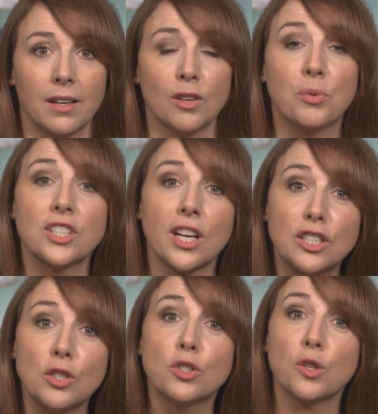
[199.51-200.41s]
of which I
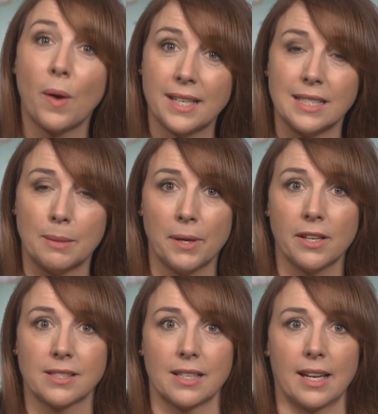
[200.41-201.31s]
do 20
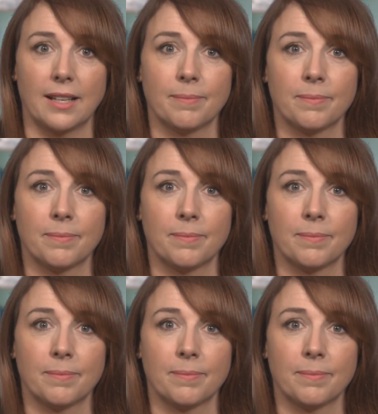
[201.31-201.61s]
personally.